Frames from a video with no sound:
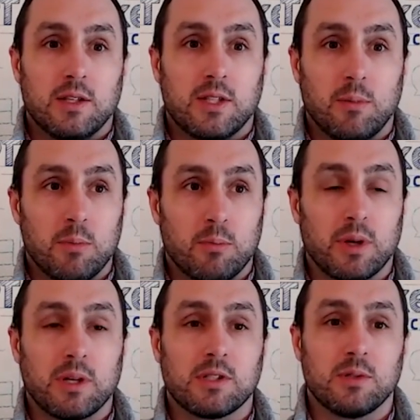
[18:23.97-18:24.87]
and someone
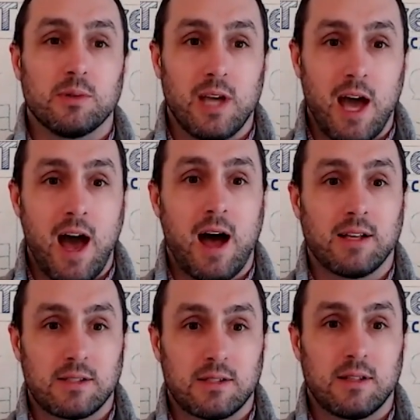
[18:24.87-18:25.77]
brings you
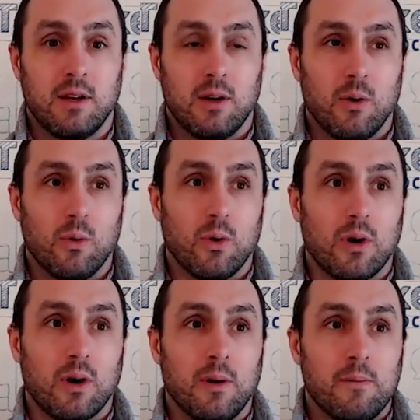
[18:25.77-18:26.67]
gas
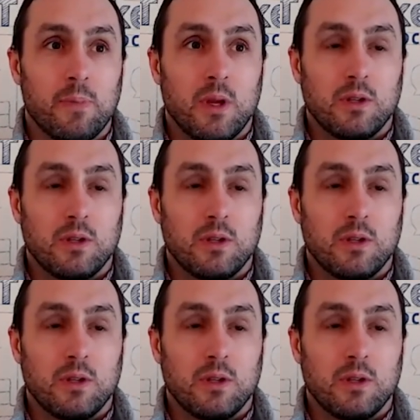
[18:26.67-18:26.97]
or